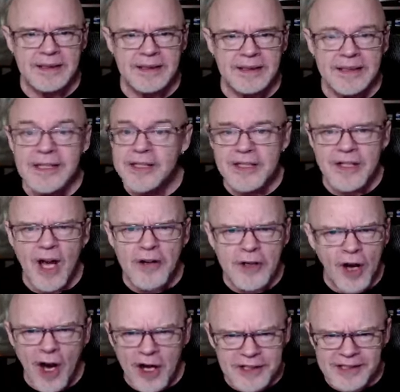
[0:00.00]
It is not
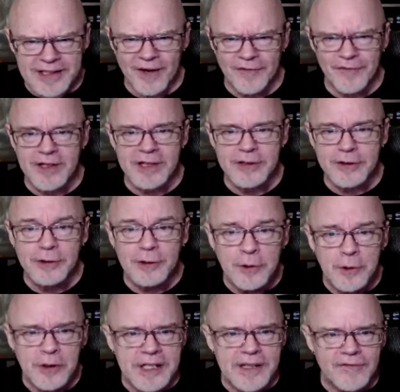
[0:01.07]
hot enough here to
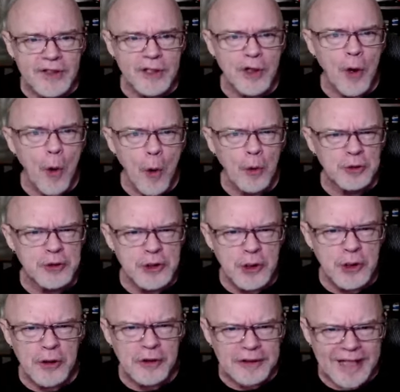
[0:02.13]
lure even a cold
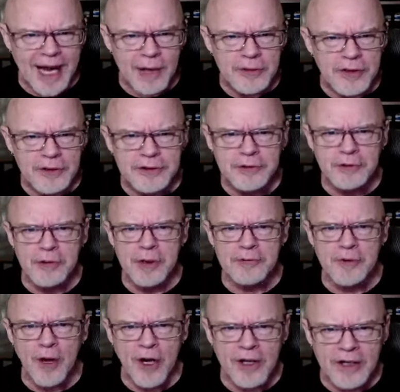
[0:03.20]
turtle out onto a
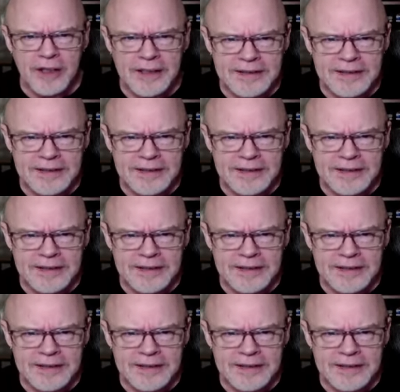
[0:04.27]
rock.